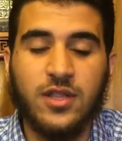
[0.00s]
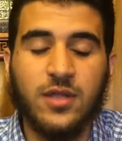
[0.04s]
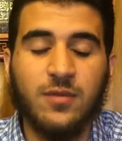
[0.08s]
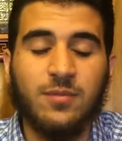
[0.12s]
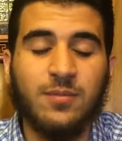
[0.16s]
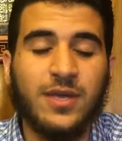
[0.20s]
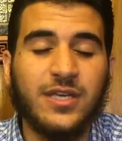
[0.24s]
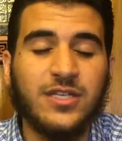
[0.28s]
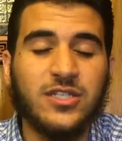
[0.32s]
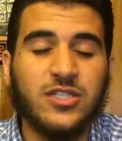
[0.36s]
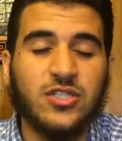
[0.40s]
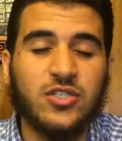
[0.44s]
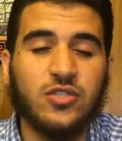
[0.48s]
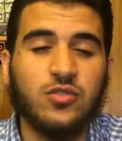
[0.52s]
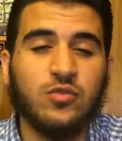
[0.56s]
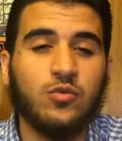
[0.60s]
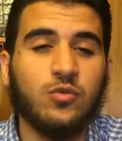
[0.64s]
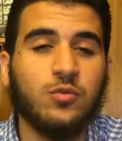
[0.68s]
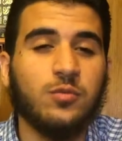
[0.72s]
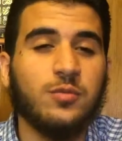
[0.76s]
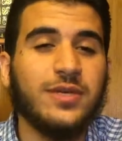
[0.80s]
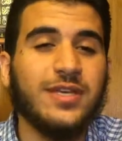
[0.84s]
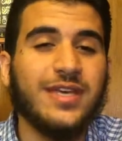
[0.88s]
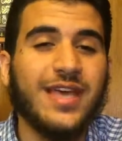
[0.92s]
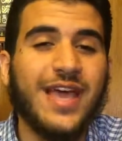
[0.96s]
the masjid
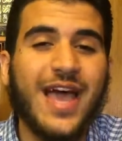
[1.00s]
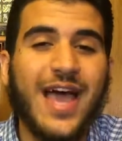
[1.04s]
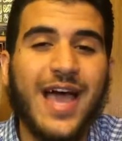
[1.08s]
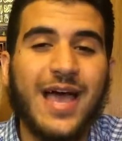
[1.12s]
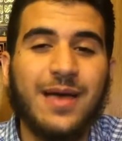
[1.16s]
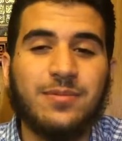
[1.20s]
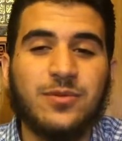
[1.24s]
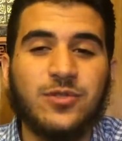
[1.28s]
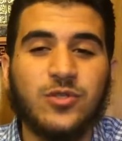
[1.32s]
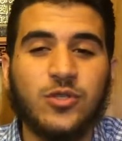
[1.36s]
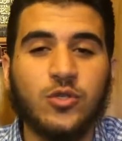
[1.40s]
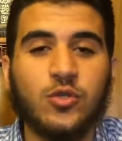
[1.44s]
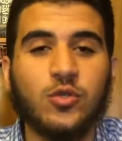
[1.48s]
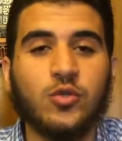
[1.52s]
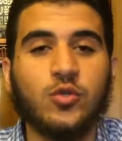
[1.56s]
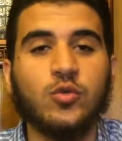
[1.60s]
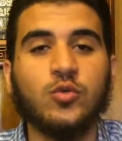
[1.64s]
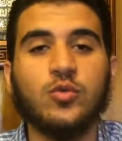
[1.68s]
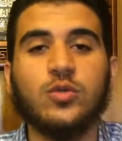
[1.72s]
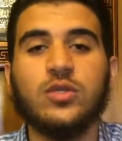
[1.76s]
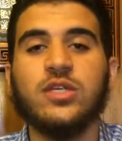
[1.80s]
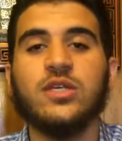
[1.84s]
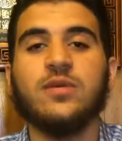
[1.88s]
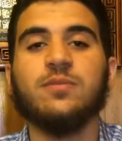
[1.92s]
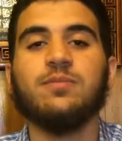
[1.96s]
will be
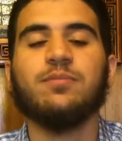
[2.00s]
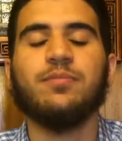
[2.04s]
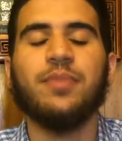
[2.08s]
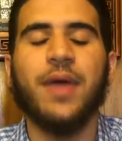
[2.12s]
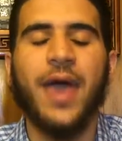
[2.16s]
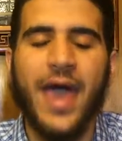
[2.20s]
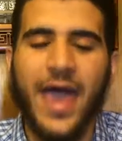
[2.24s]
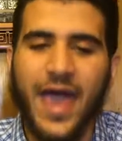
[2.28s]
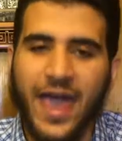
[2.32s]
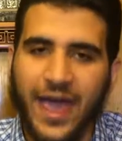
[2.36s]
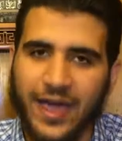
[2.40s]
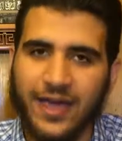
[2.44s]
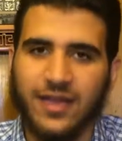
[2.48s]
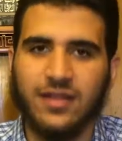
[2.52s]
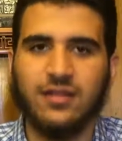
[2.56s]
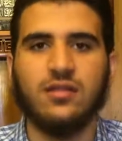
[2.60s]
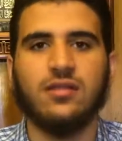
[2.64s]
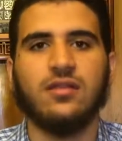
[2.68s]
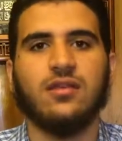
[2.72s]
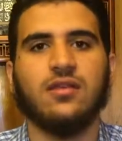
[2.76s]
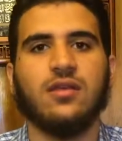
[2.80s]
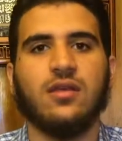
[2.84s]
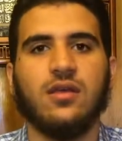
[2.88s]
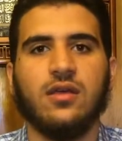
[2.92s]
absolutely packed.